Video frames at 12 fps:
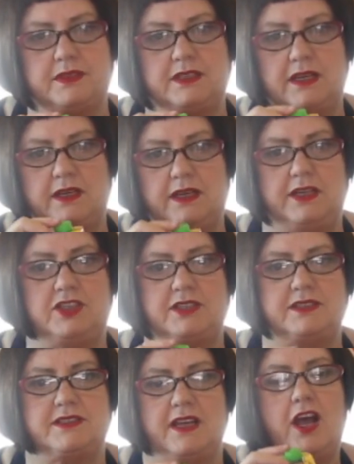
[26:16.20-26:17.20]

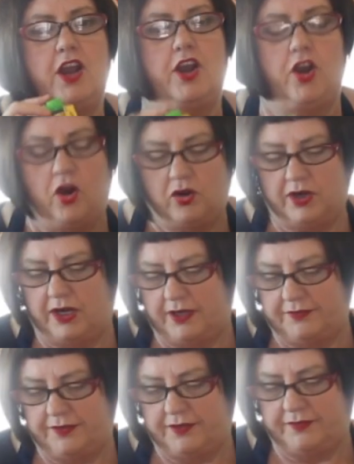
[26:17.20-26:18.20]
delicious long
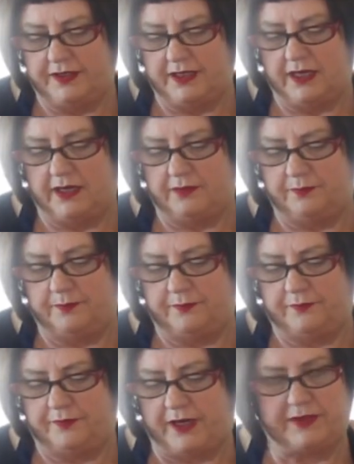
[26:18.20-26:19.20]
life vanilla
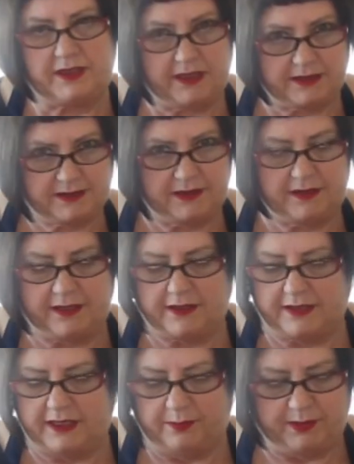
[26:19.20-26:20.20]
flavored custard that I
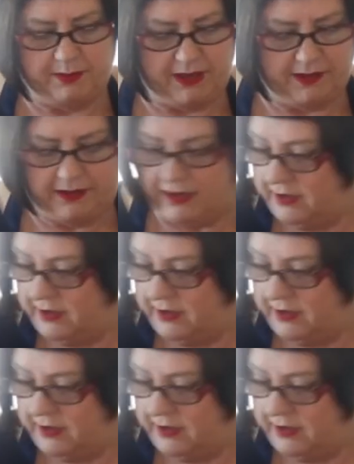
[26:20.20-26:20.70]
keep in my